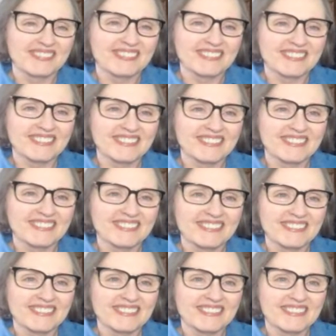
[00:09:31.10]

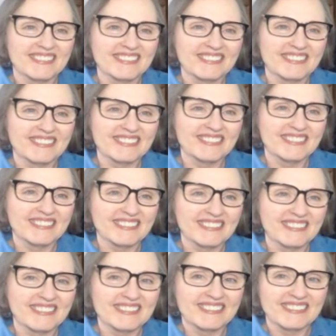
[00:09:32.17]

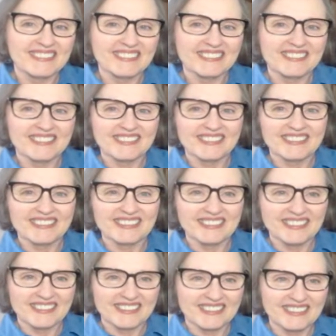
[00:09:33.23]

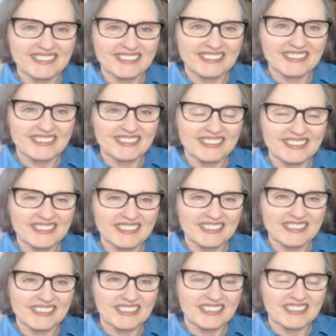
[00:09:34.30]

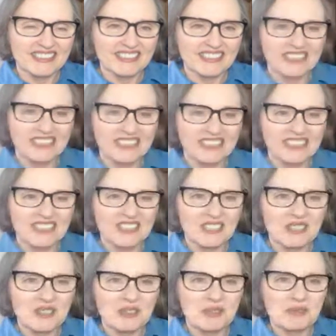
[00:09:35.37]

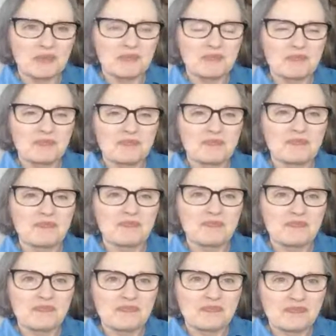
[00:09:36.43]

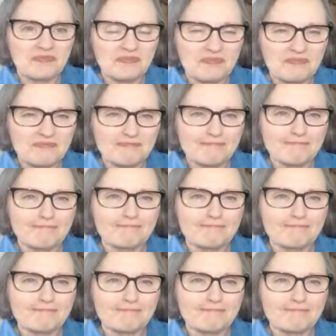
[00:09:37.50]
(not speaking)